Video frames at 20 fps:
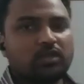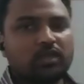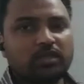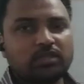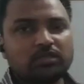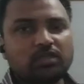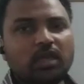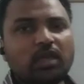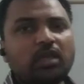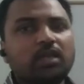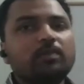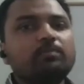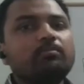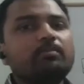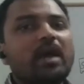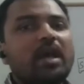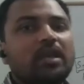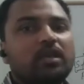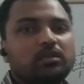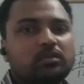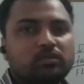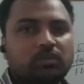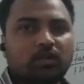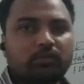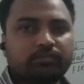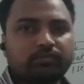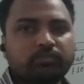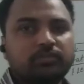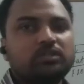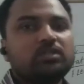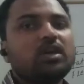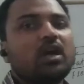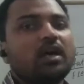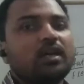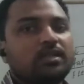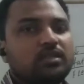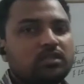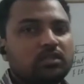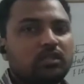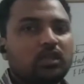there is an imbalance of
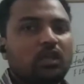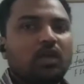charge